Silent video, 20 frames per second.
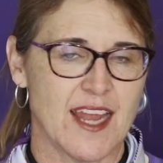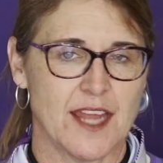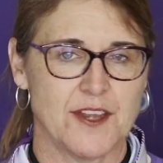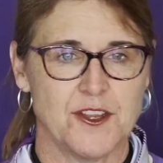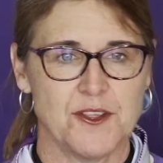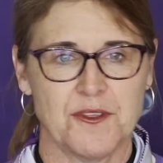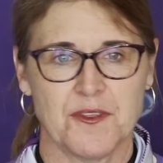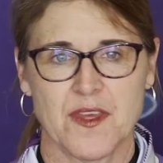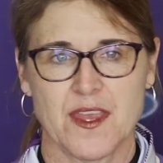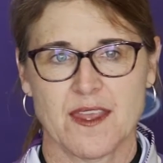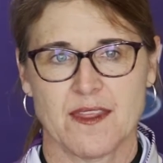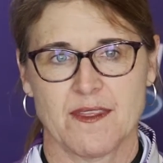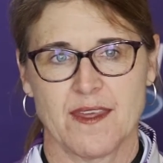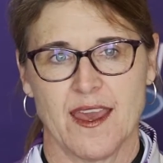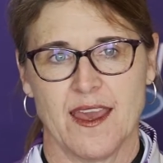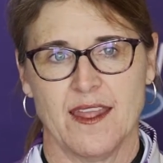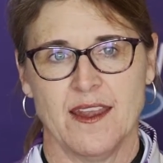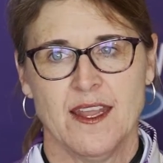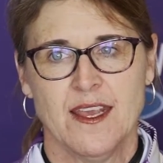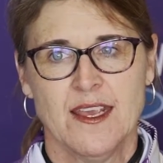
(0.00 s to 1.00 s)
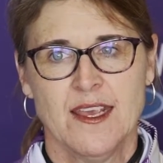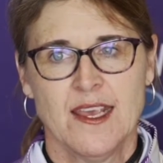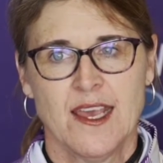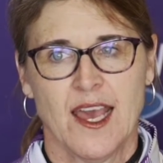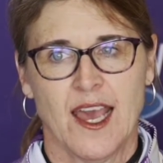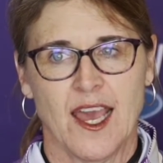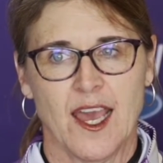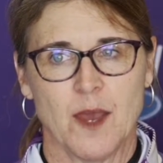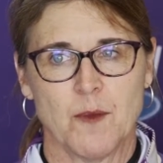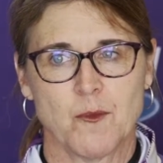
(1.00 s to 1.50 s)
I do think that
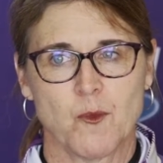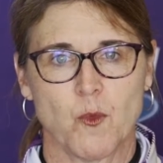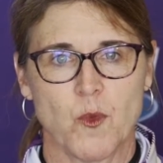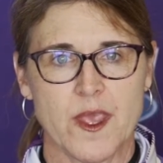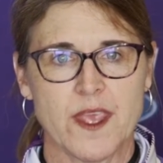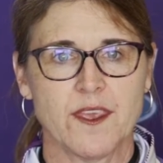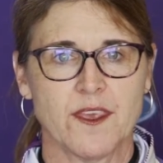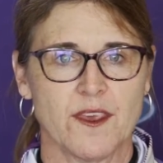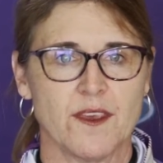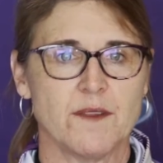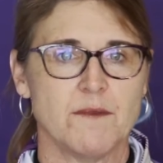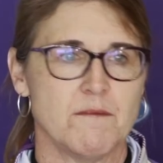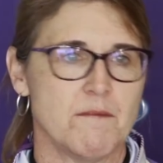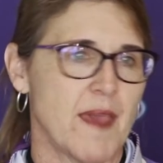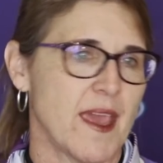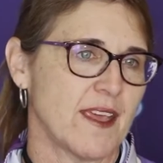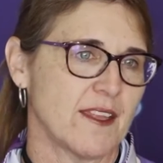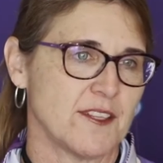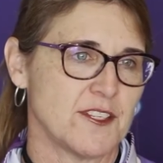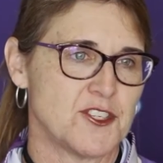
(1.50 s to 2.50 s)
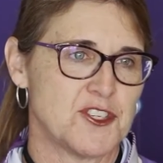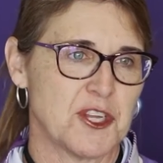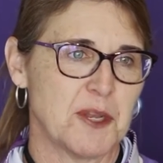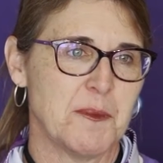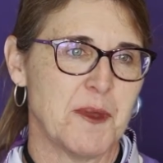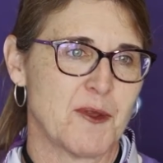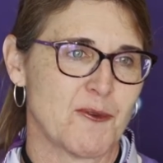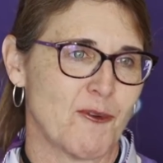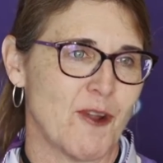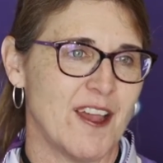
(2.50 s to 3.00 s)
we could make a
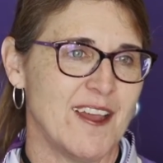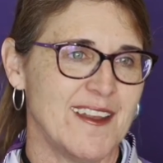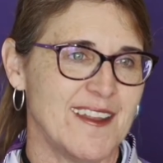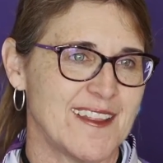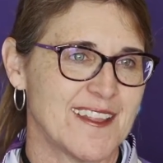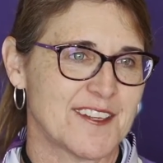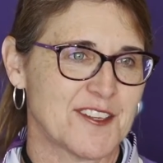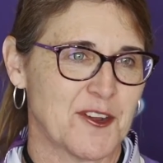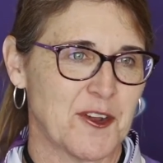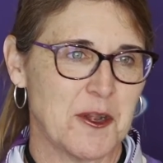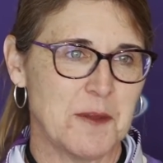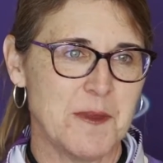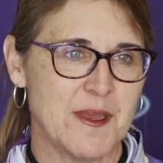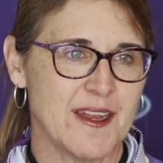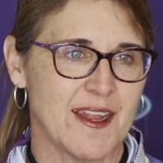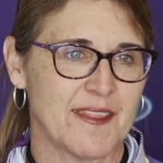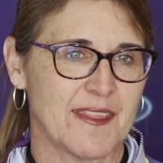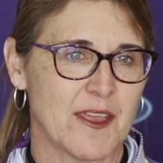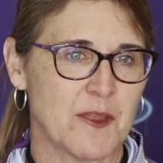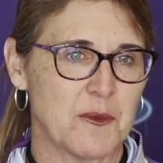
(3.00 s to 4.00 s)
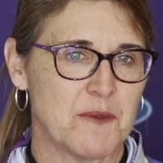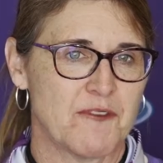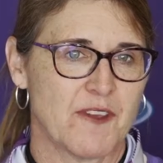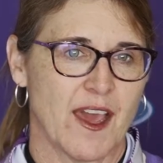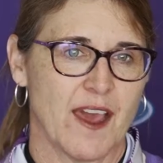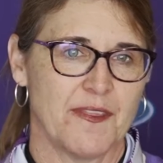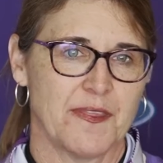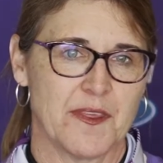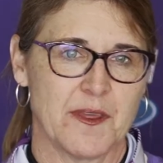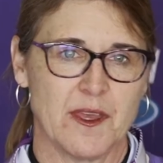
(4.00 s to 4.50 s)
legitimate run in the tournament. I think we've
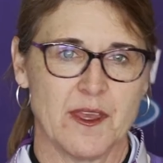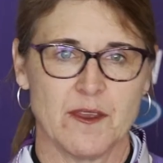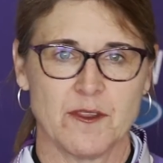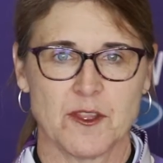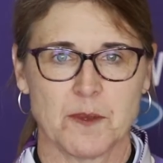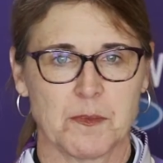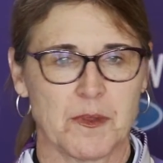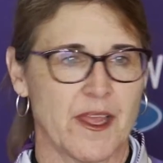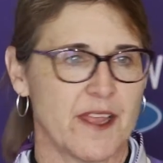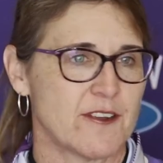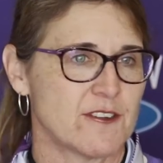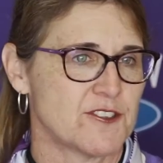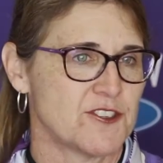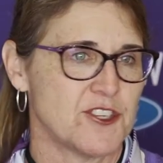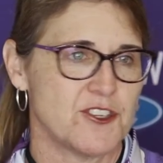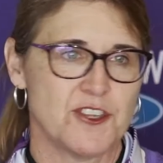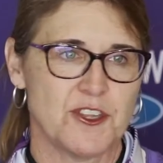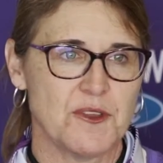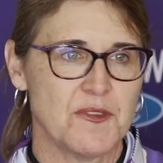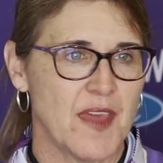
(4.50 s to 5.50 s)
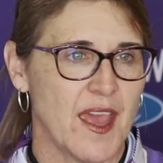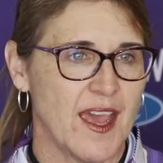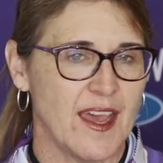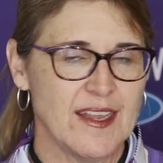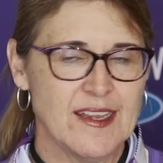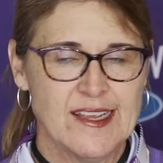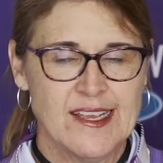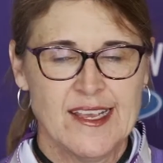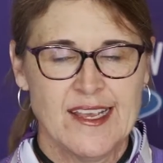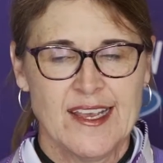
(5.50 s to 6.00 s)
got the players to do
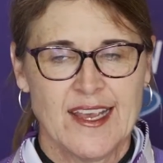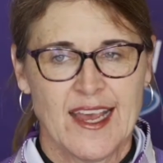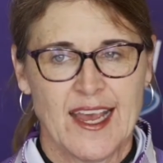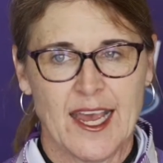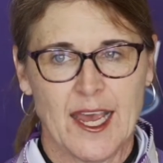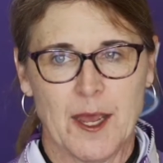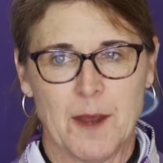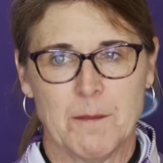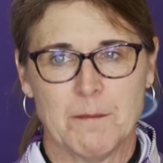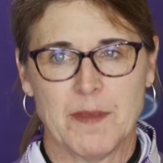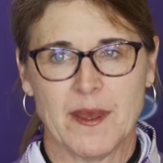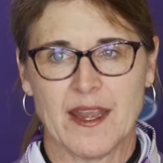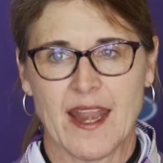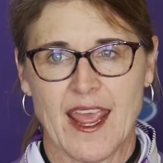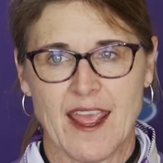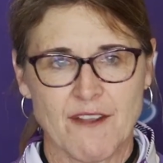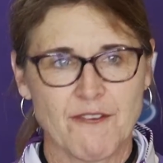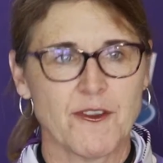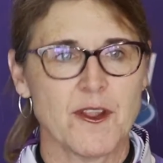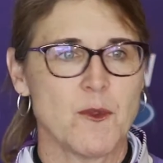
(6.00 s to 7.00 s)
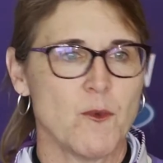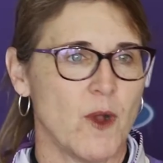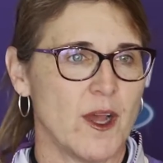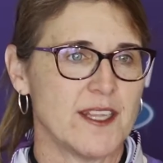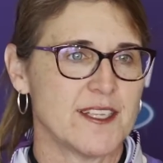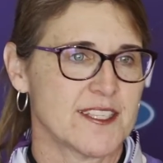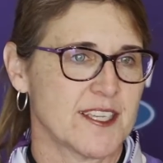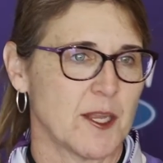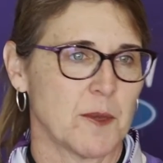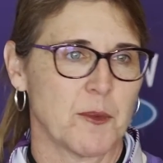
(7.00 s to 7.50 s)
that, but
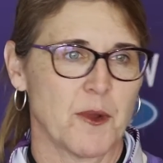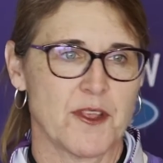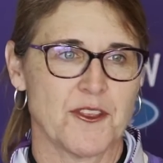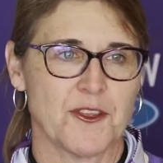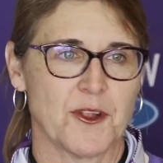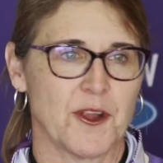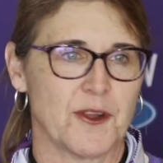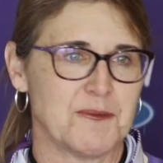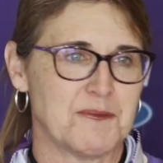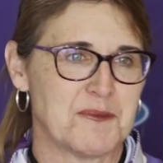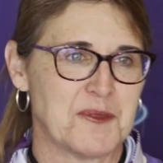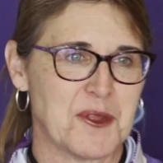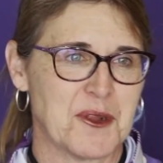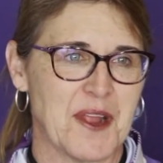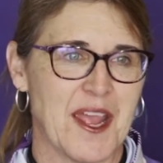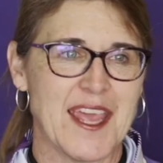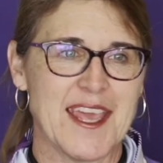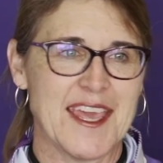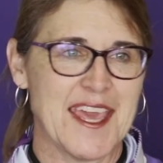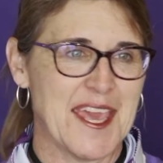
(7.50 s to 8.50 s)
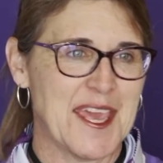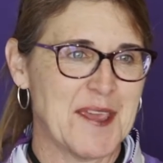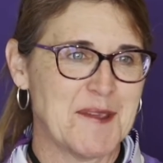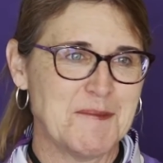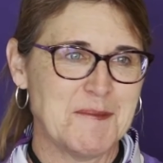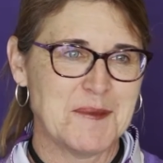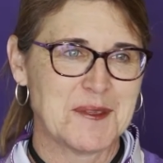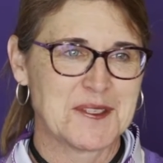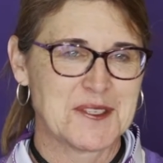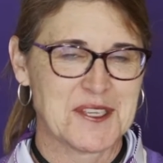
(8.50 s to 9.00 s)
everyone is going to bring their A
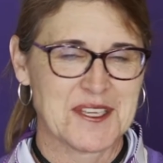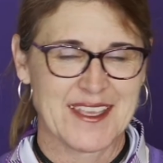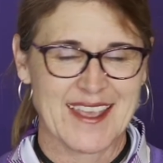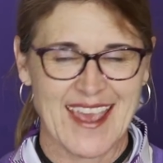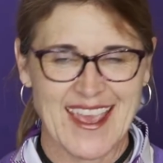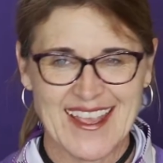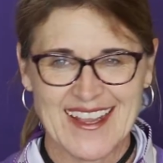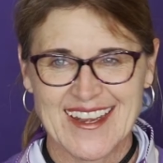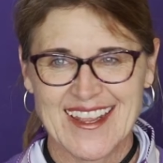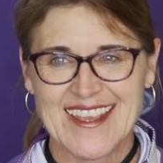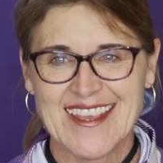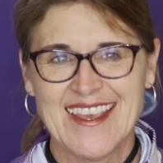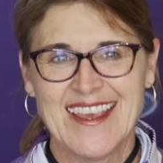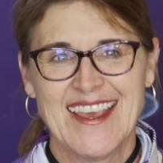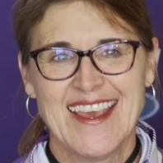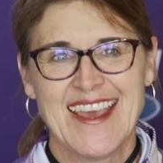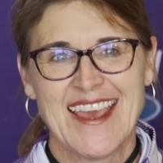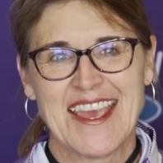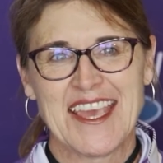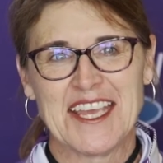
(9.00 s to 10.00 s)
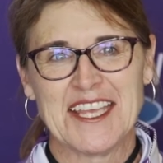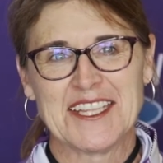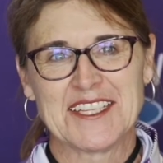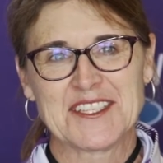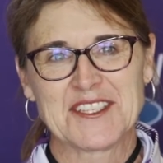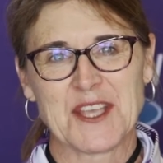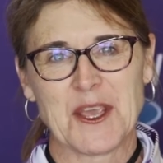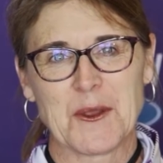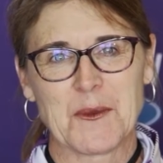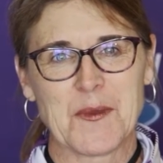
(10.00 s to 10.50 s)
game to Katy, and
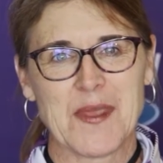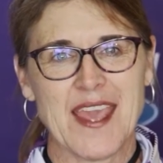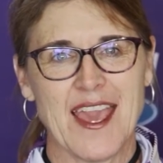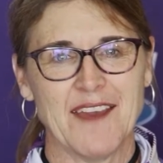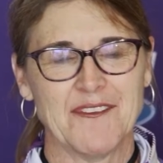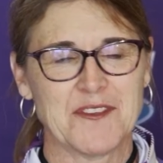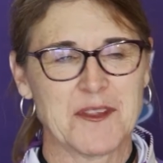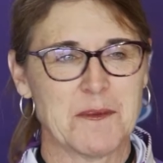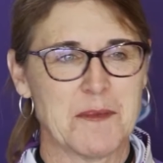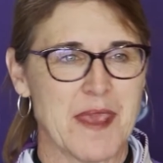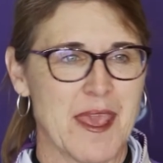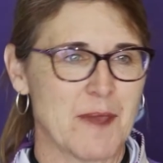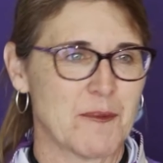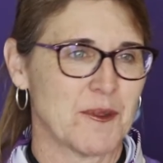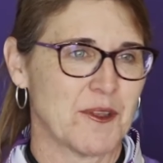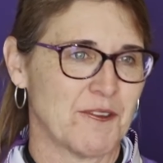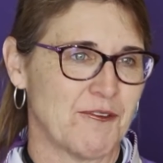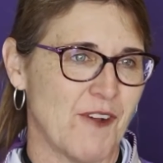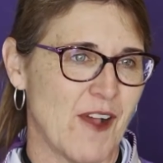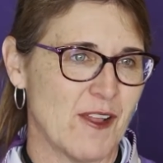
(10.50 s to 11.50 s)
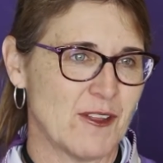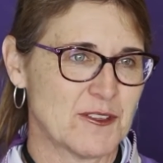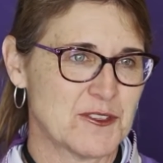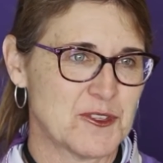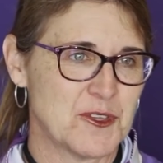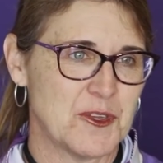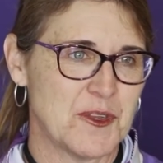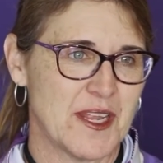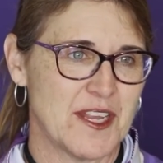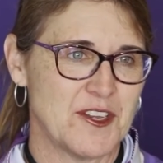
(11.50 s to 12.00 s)
so we have to be able to follow
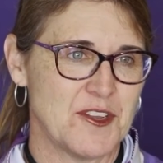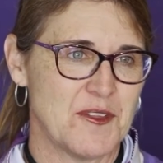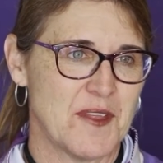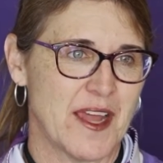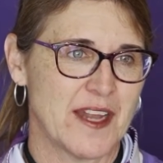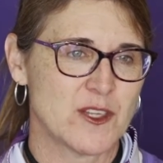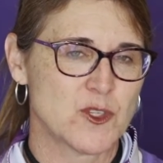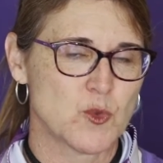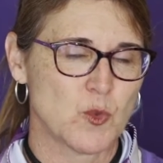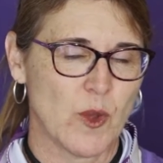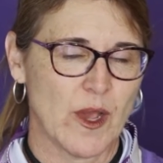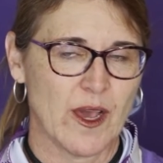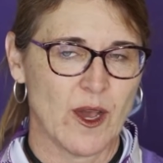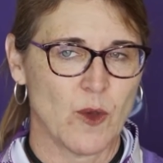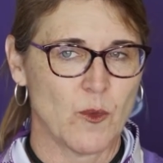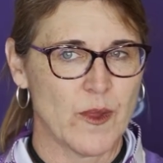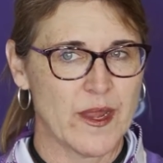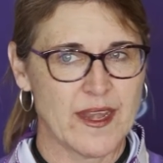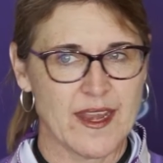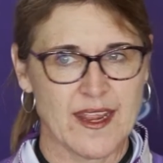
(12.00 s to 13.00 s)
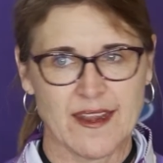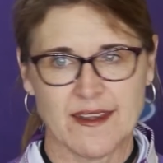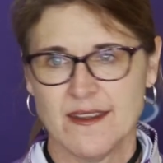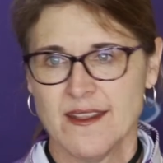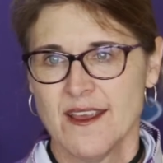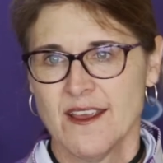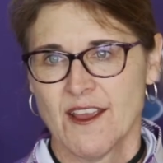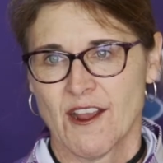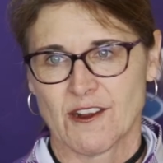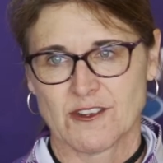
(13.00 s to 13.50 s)
suit and do that as well. We need
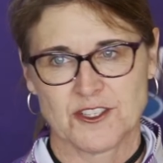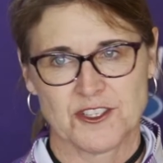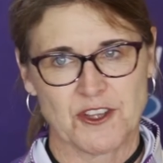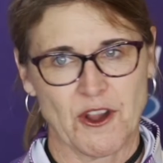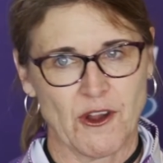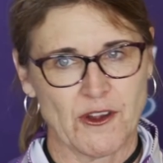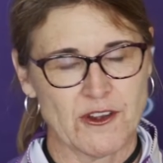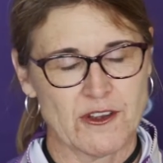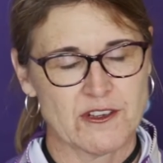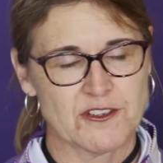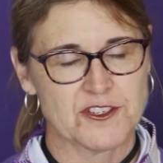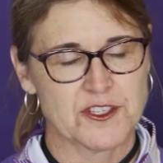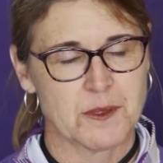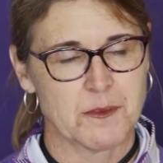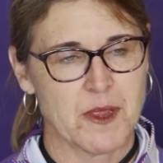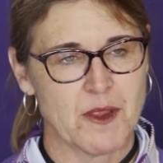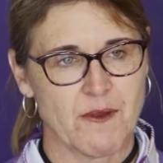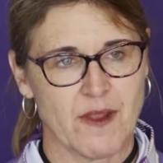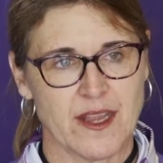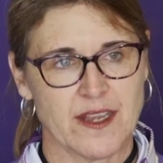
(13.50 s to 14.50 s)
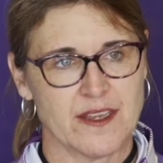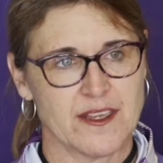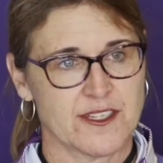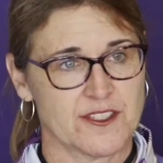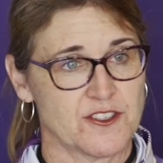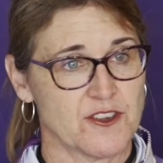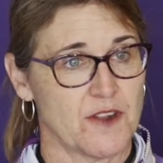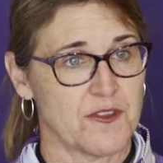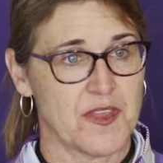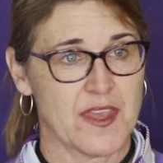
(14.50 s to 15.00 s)
our starters to be ready to
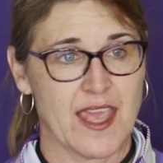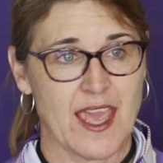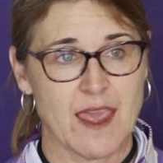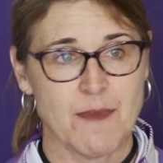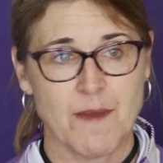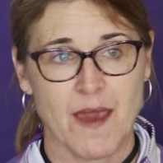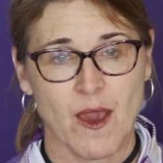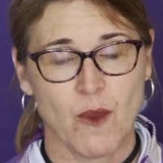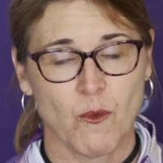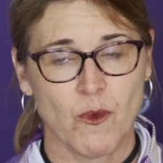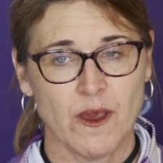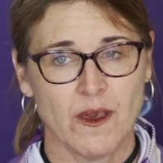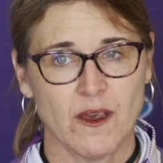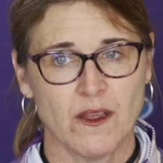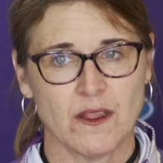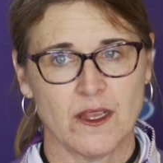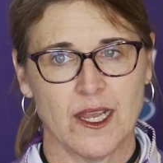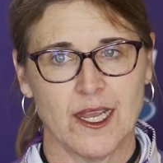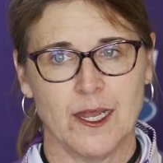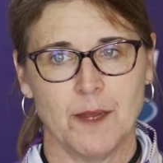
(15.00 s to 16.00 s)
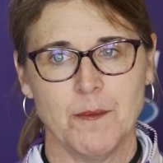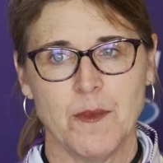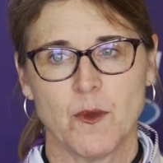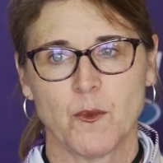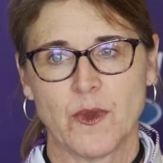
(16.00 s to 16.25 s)
start the game out well.